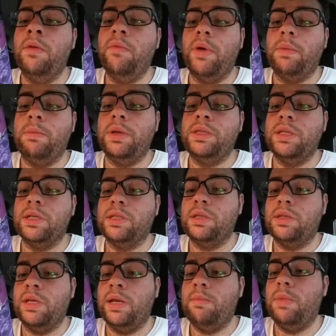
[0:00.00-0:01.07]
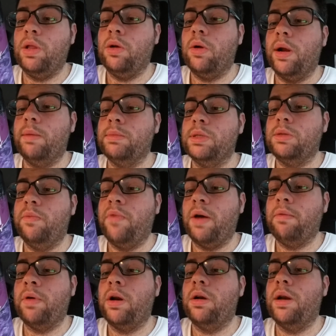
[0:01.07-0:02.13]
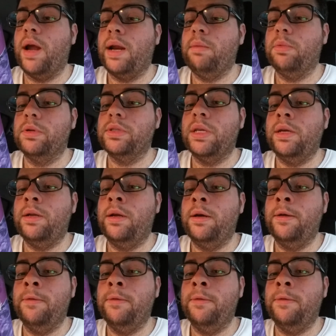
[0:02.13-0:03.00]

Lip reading: Vitamin B6 10 milligrams, 590%.